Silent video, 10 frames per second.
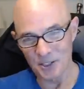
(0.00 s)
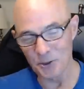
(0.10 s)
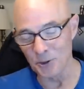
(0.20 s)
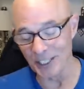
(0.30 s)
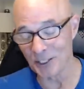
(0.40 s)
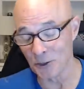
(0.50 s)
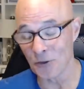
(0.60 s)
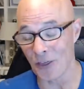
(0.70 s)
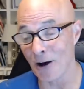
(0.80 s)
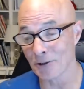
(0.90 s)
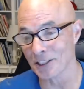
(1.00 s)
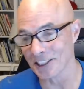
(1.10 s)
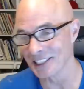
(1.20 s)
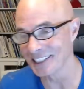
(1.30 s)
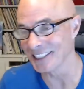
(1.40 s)
you need
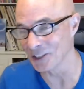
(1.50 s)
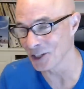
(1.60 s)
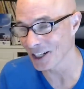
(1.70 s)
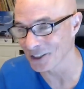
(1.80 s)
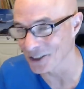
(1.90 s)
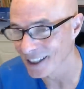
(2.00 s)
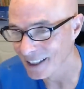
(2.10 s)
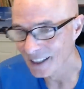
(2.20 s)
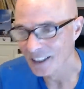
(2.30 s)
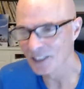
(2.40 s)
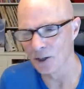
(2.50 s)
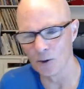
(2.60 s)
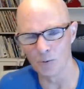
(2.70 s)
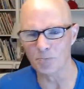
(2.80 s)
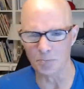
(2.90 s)
2000 cc injectors
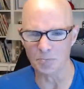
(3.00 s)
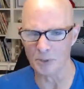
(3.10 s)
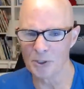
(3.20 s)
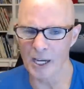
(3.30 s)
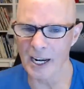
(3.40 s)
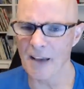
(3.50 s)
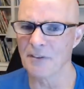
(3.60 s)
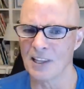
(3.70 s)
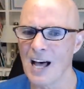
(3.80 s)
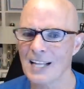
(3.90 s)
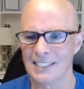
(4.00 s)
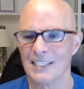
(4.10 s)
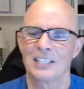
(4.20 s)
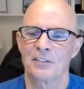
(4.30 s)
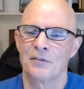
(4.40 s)
so you got to have lots and
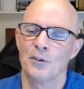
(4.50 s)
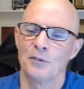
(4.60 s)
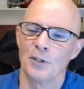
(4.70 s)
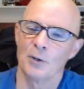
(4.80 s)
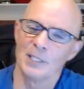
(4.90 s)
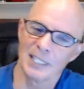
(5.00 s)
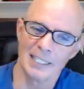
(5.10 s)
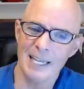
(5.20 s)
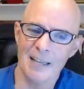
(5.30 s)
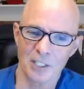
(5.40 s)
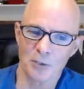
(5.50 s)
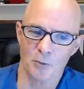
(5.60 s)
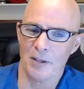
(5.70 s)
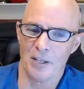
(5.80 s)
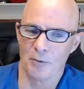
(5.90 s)
lots of fuel flow he's like yeah that's
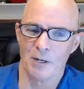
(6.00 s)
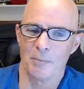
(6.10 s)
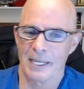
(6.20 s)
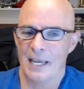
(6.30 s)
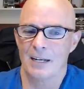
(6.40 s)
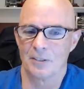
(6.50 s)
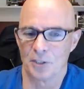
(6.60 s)
why they run mechanical